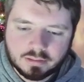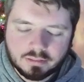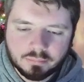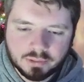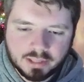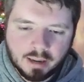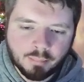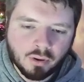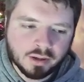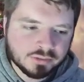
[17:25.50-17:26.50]
with that
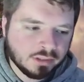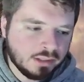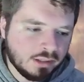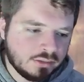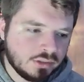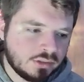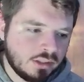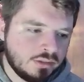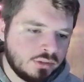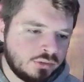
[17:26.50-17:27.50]
boss. It's
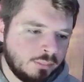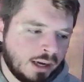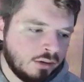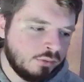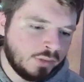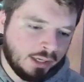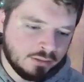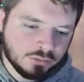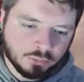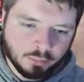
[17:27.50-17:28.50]
just a matter of
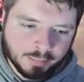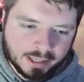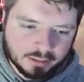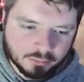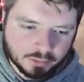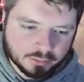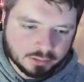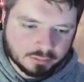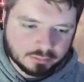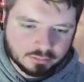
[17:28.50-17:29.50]
getting to Omega,
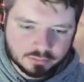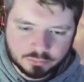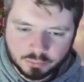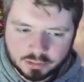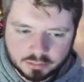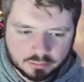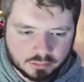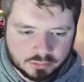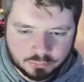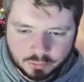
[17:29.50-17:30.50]
really, is what
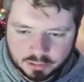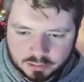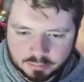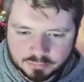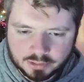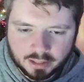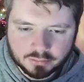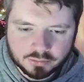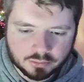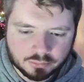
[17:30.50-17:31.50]
it comes down
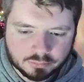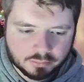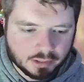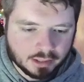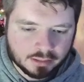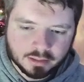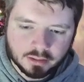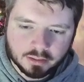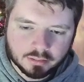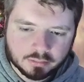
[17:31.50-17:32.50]
to. And
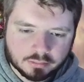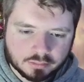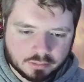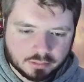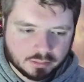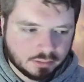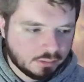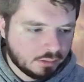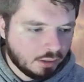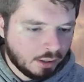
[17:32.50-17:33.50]
I
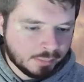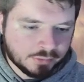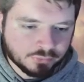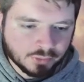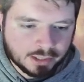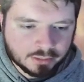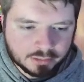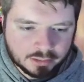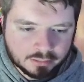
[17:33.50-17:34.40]
mean, frankly,